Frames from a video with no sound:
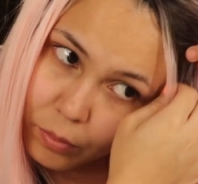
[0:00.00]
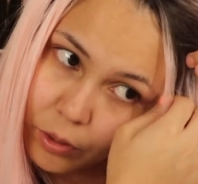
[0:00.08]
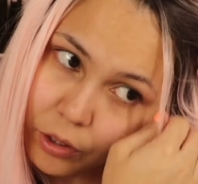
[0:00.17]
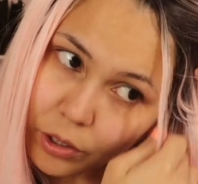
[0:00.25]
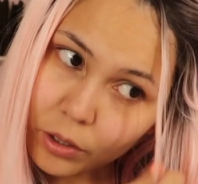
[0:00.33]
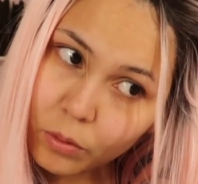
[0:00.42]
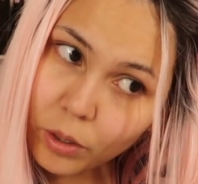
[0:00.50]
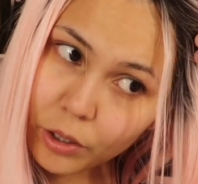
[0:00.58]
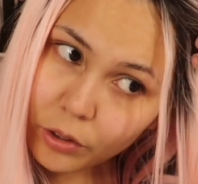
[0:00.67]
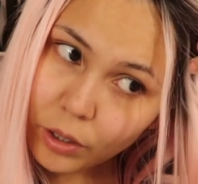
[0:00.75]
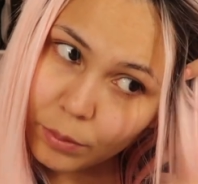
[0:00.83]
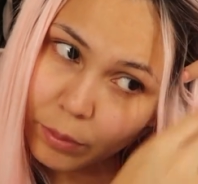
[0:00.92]
you're gonna want
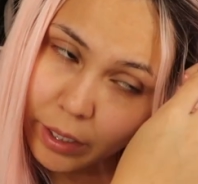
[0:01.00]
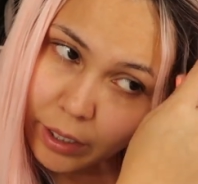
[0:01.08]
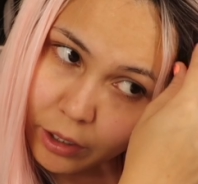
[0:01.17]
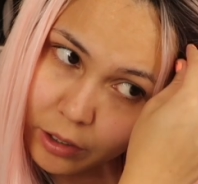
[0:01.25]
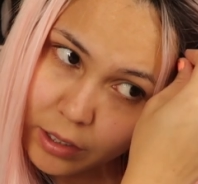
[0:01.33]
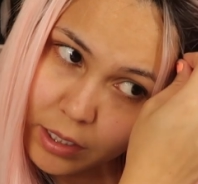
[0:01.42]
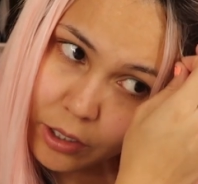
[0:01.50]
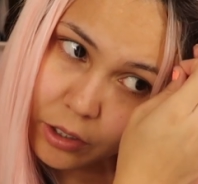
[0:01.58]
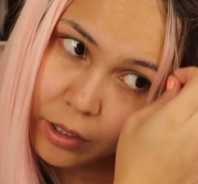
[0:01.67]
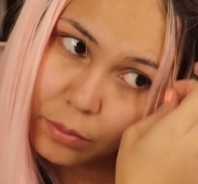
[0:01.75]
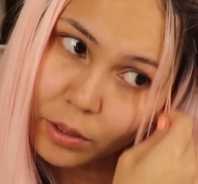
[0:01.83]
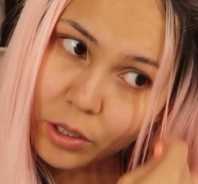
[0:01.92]
to grab the hairs that you're
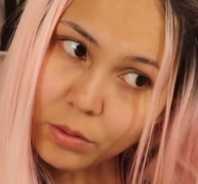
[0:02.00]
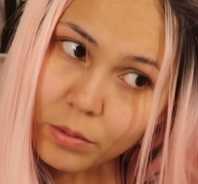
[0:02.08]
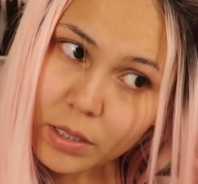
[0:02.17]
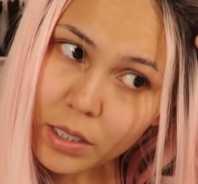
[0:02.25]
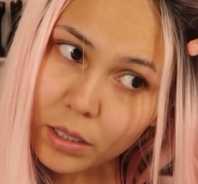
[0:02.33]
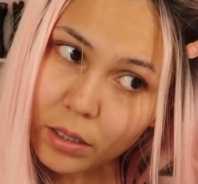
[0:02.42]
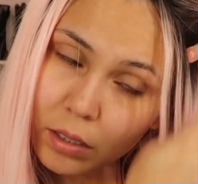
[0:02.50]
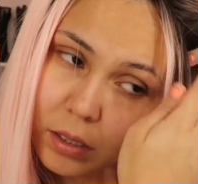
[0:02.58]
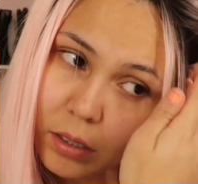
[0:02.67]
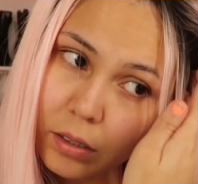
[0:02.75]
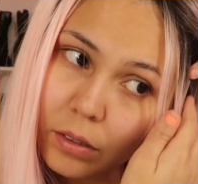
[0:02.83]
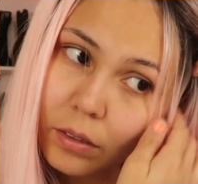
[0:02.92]
gonna be
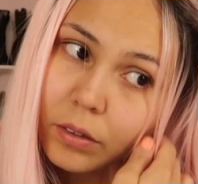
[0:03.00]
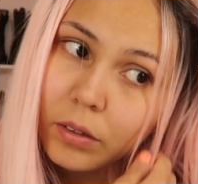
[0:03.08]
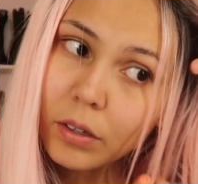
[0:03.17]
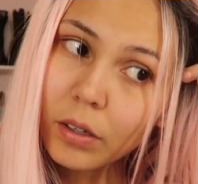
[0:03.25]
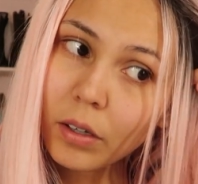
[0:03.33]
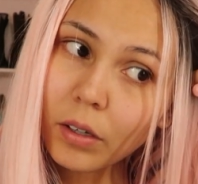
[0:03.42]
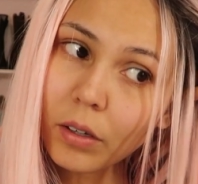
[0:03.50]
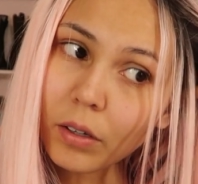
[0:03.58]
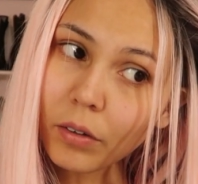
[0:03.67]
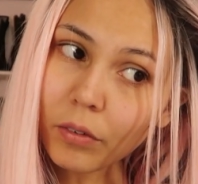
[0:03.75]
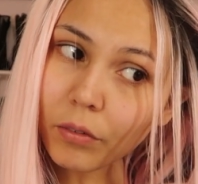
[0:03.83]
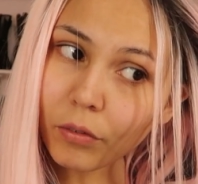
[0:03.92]
using
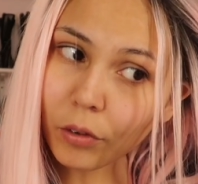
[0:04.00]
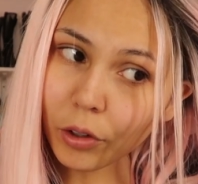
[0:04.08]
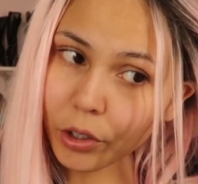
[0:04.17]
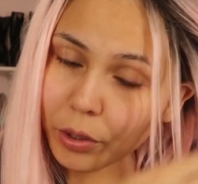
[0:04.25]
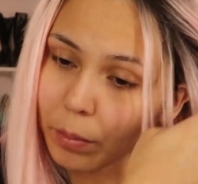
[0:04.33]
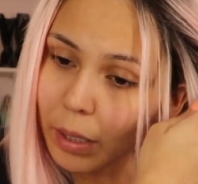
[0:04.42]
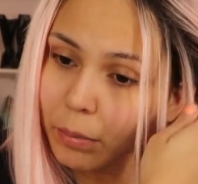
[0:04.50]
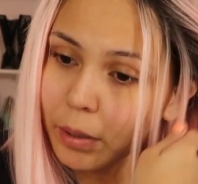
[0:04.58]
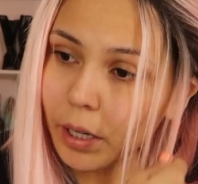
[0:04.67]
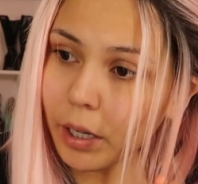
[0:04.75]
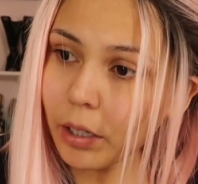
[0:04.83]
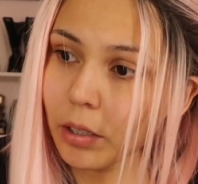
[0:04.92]
for your baby
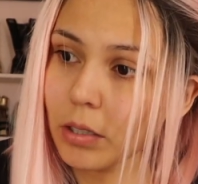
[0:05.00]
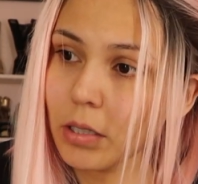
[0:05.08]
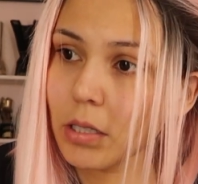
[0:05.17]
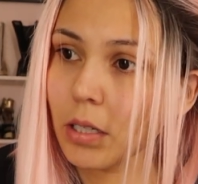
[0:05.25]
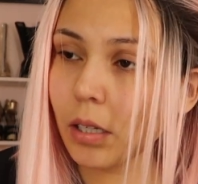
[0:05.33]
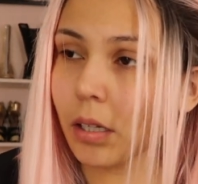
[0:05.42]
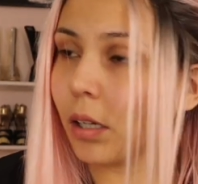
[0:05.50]
hairs.